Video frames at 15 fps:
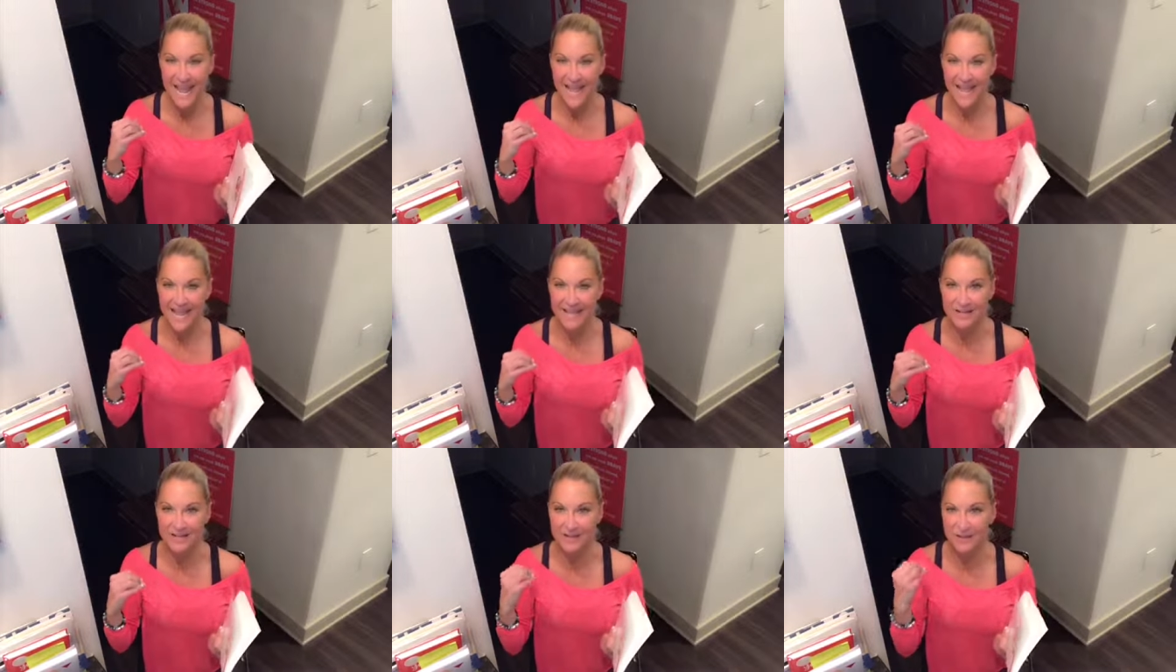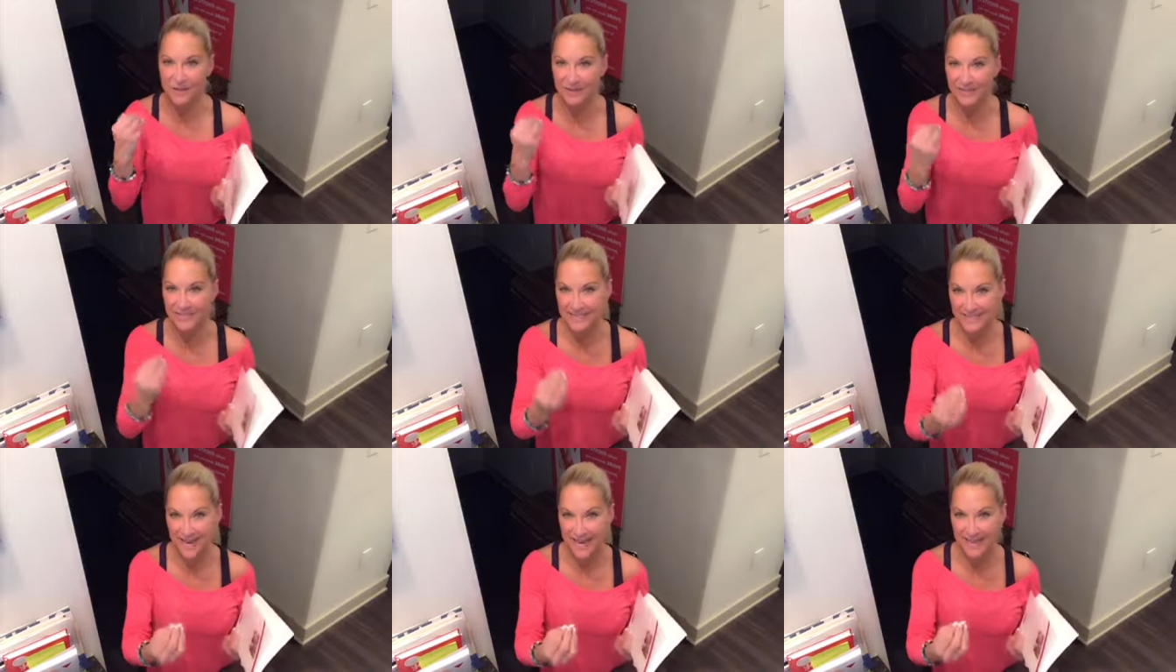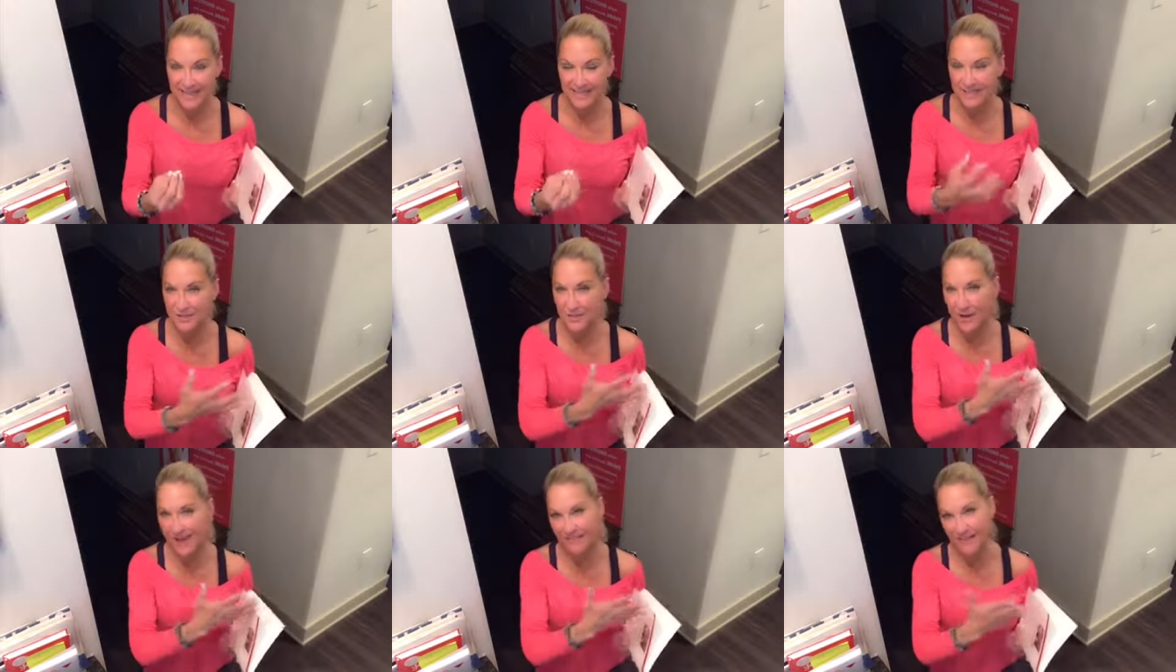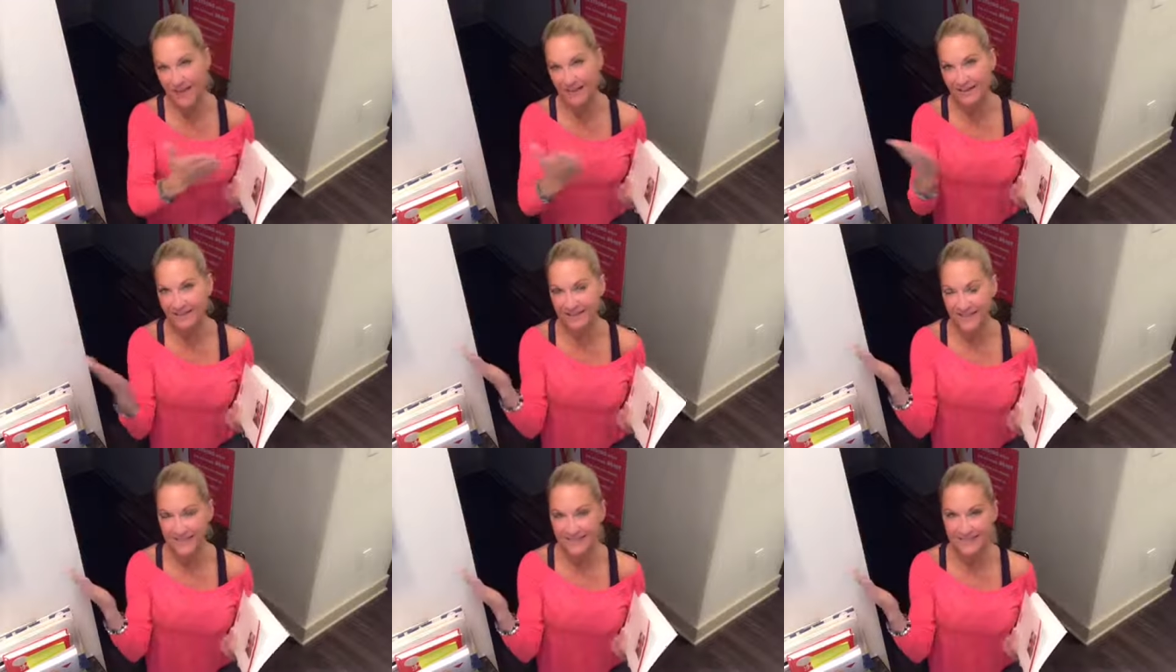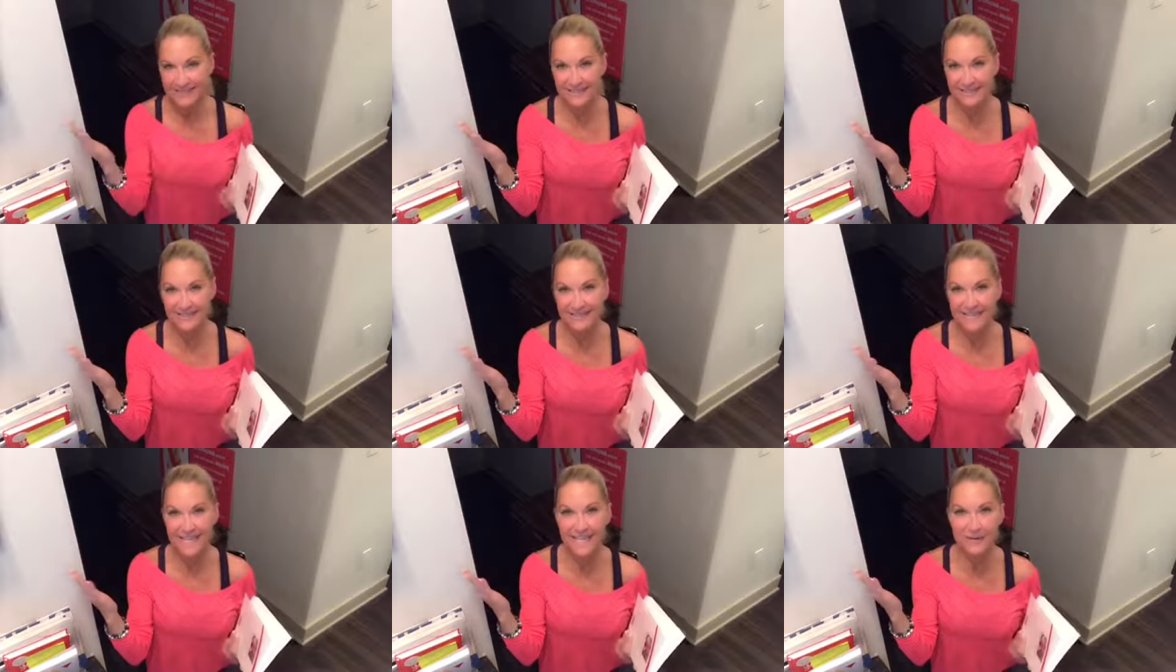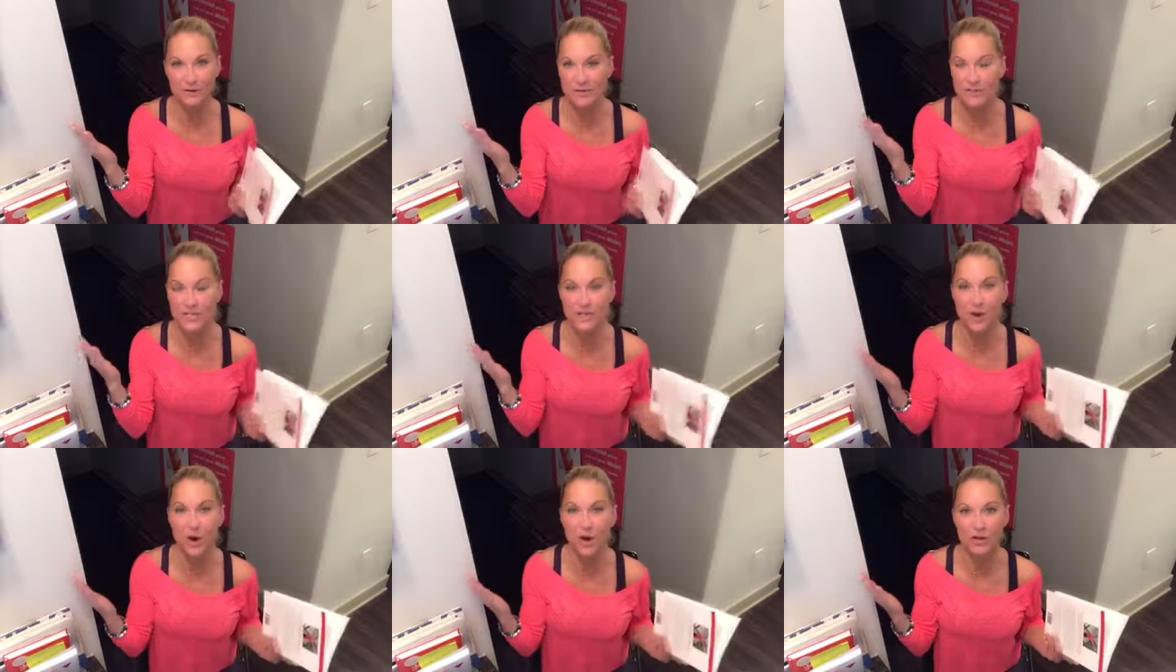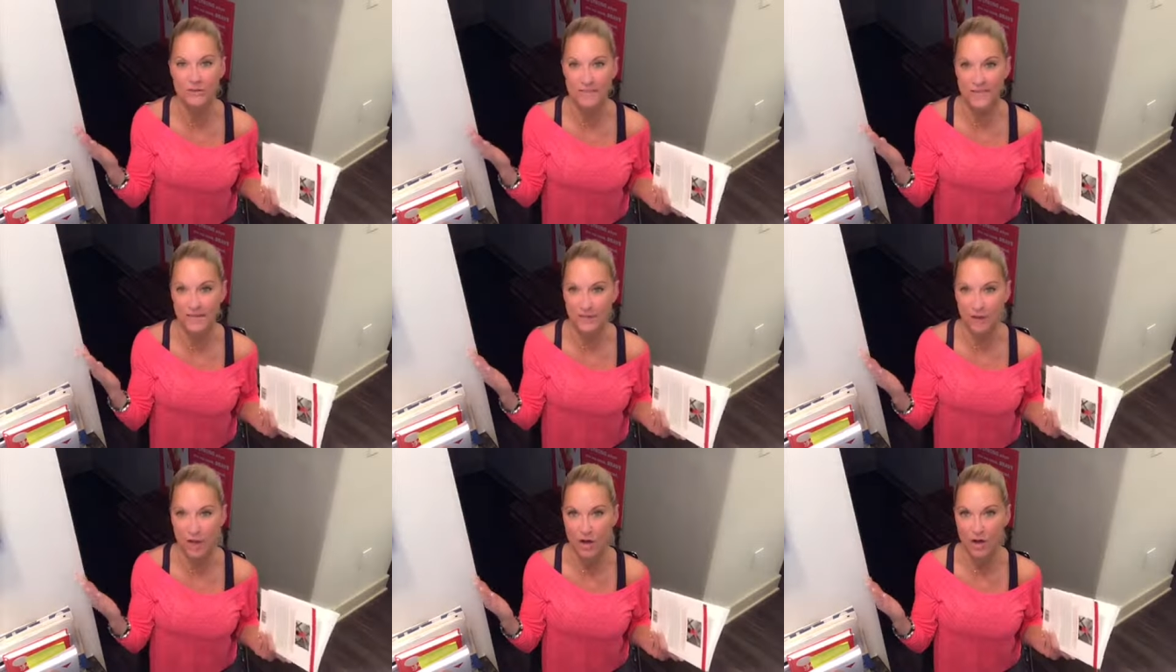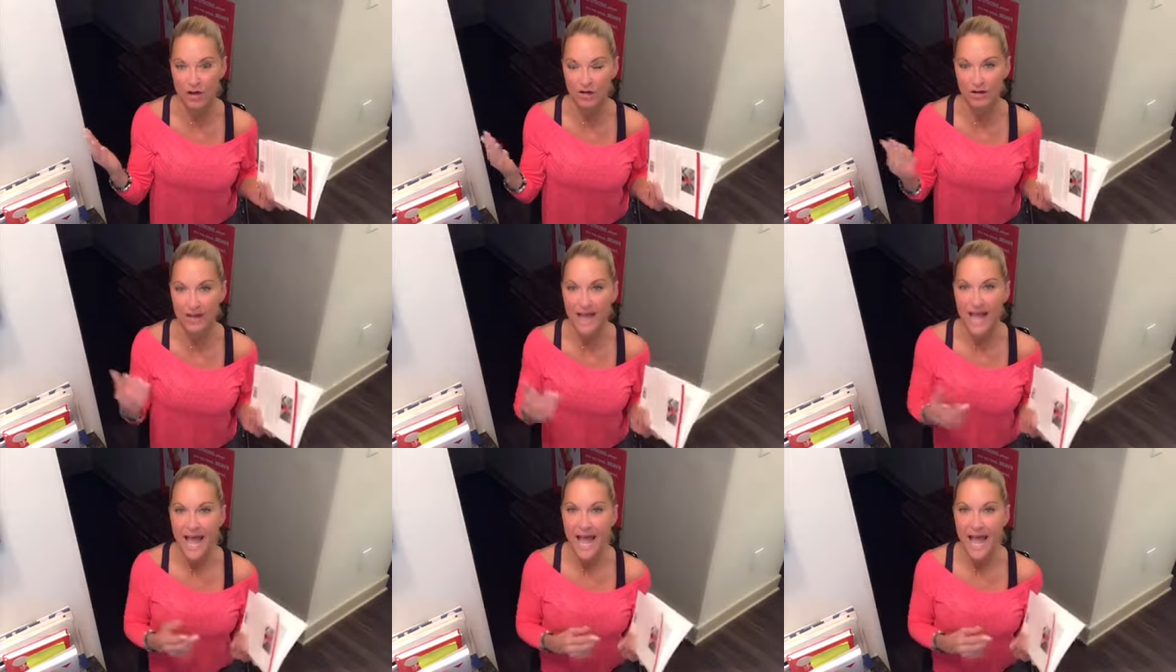and your diet. So you have that energy all day long.